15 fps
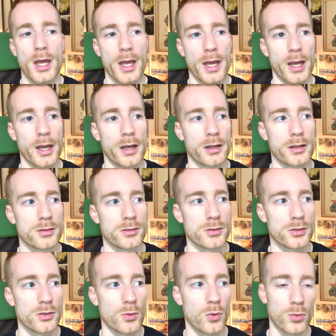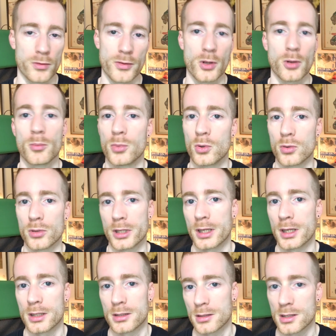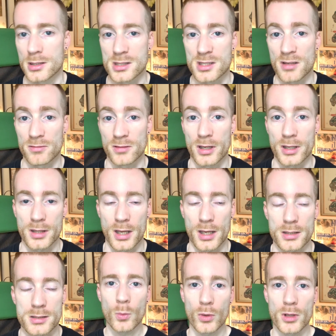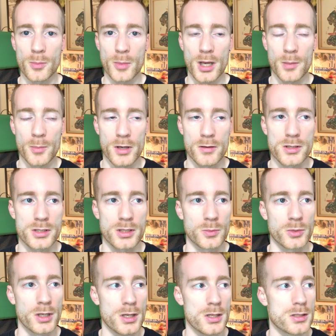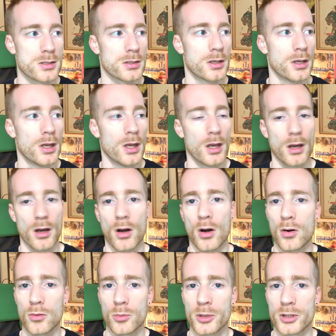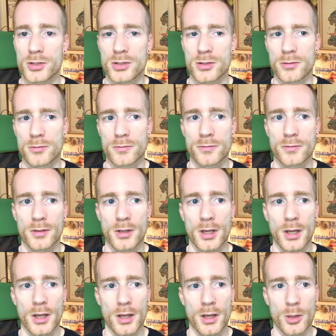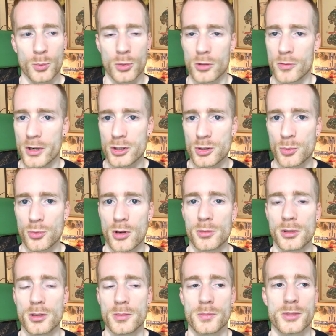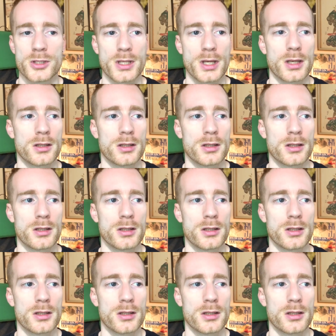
and all of the onboarding and stuff like that. With the Mayor Merits update, a whole bunch of progression problems and